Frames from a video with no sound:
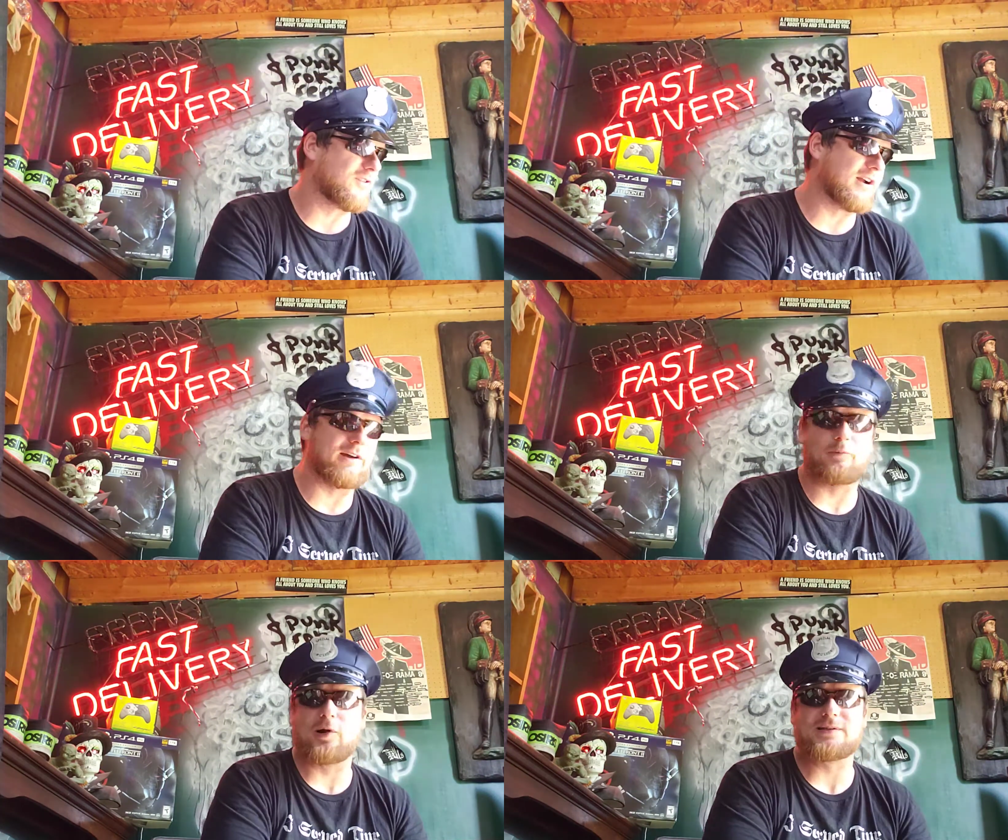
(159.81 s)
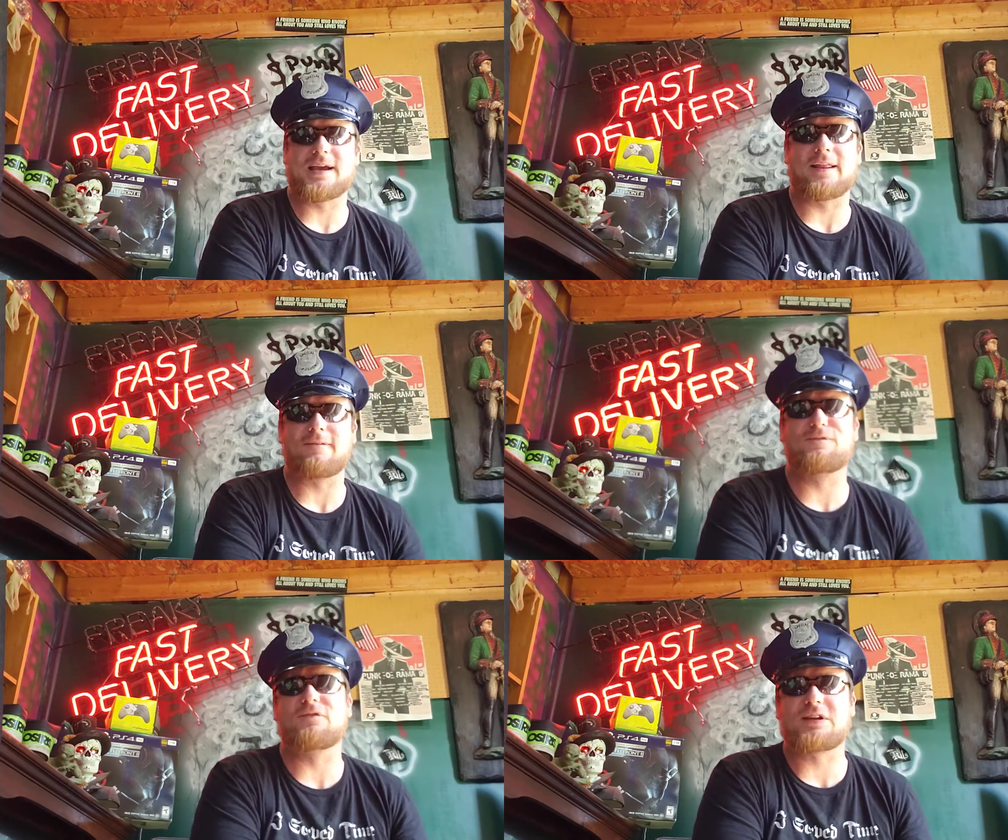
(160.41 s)
I want to say
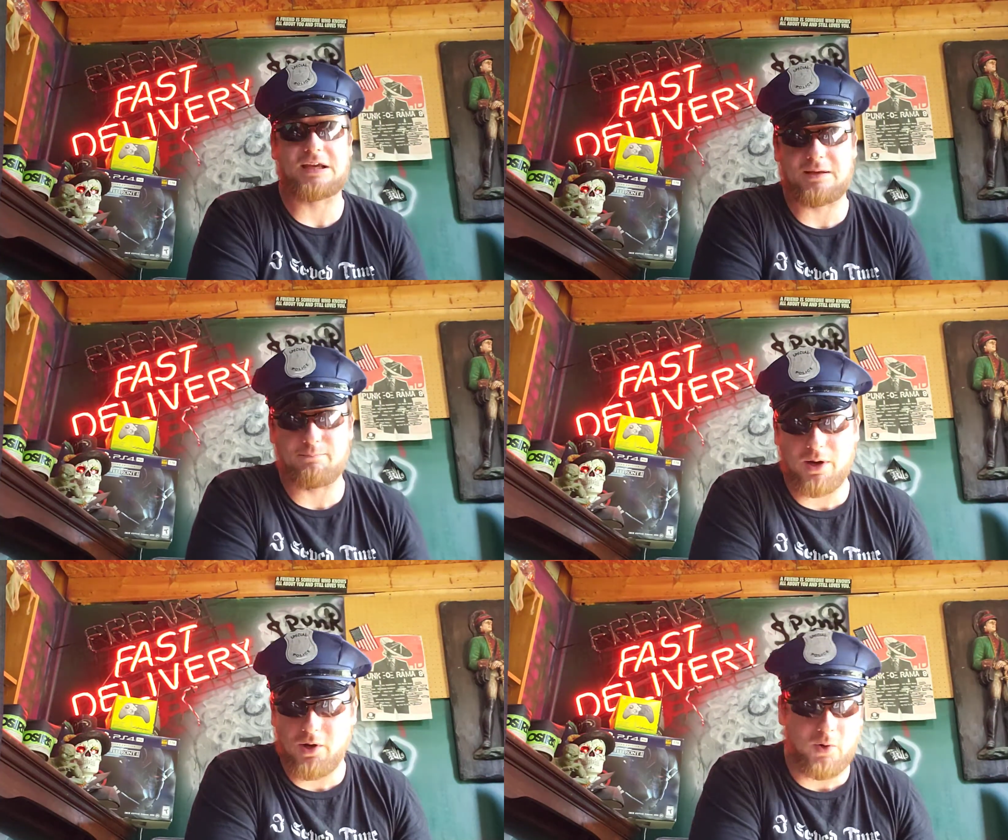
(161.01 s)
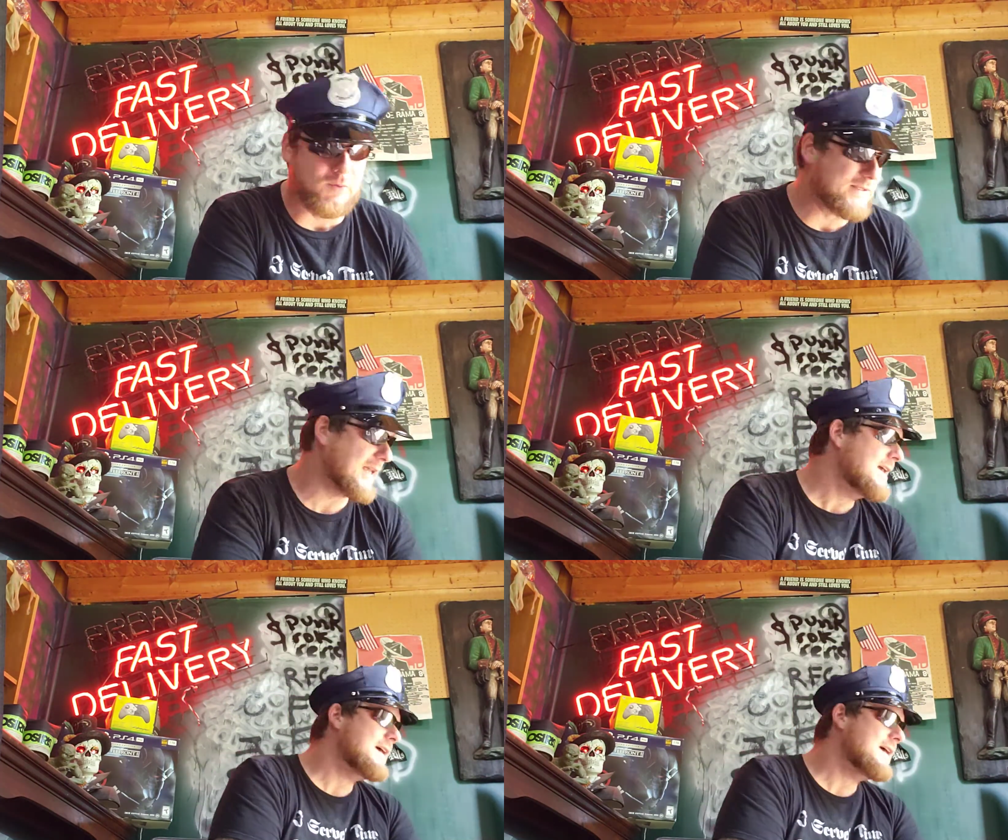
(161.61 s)
like 15 bones,